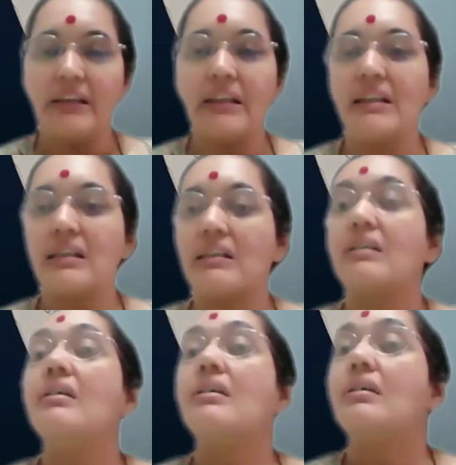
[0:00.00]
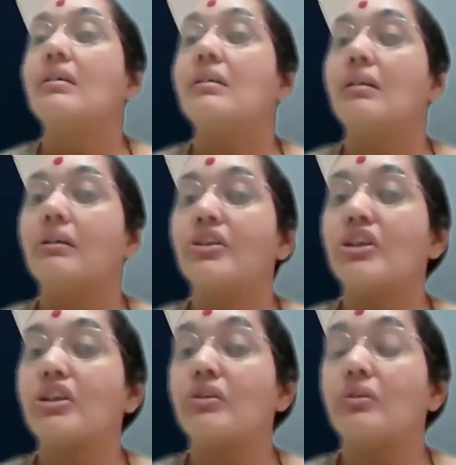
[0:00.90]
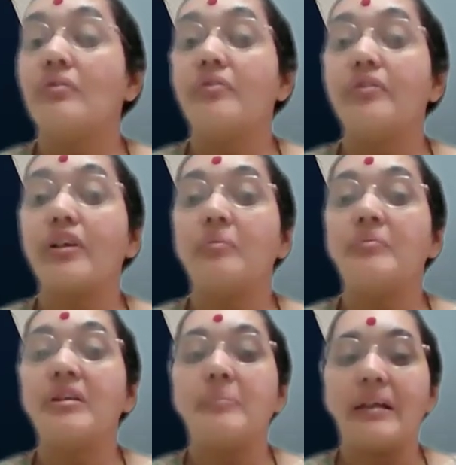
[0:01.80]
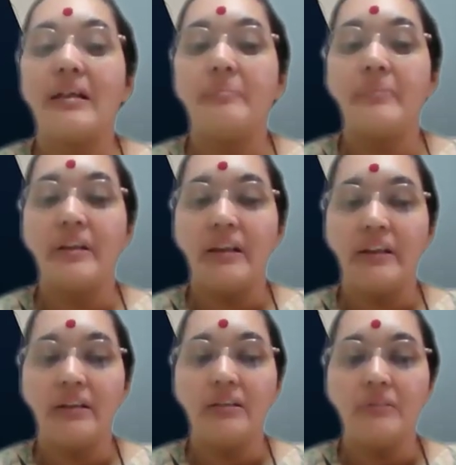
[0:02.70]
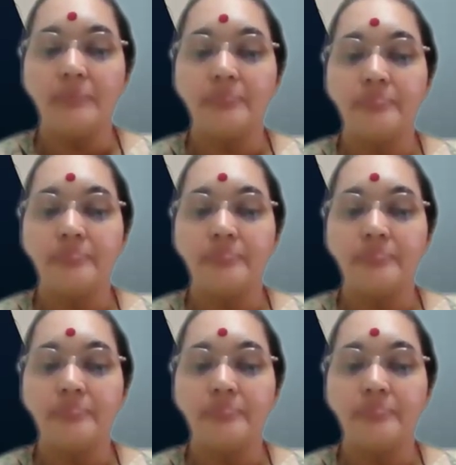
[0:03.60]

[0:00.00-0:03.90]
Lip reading: degrees longitude from the prime meridian.